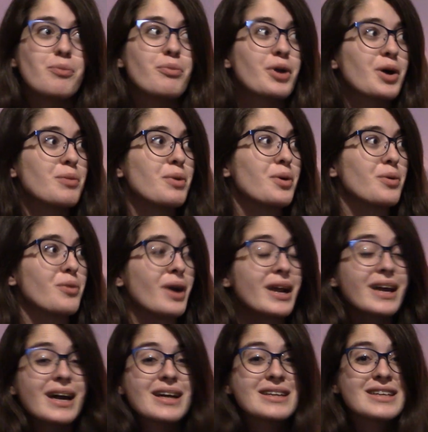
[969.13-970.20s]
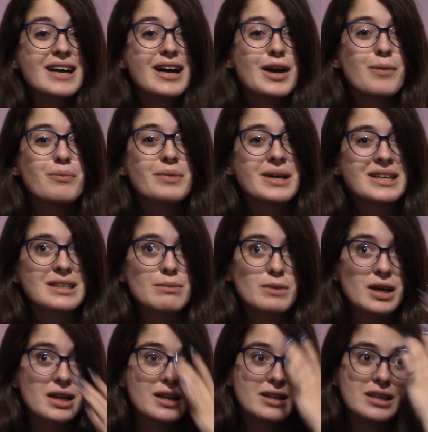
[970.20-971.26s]
but I'm running out of time because I'm
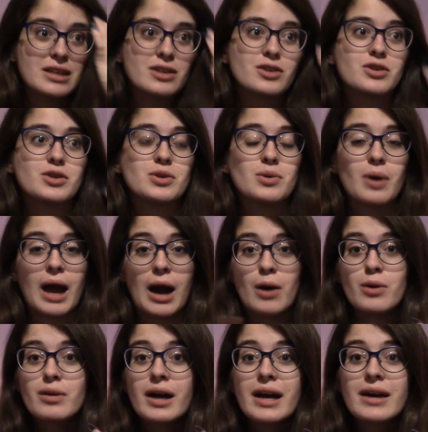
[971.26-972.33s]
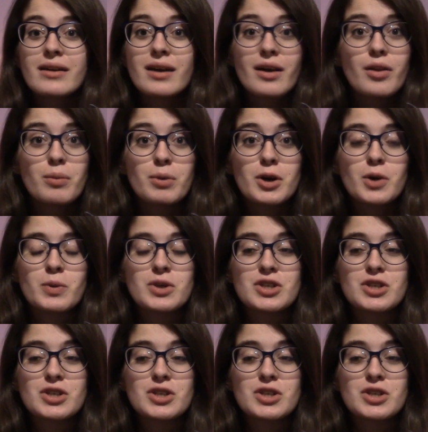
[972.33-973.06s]
going to need to outline the book,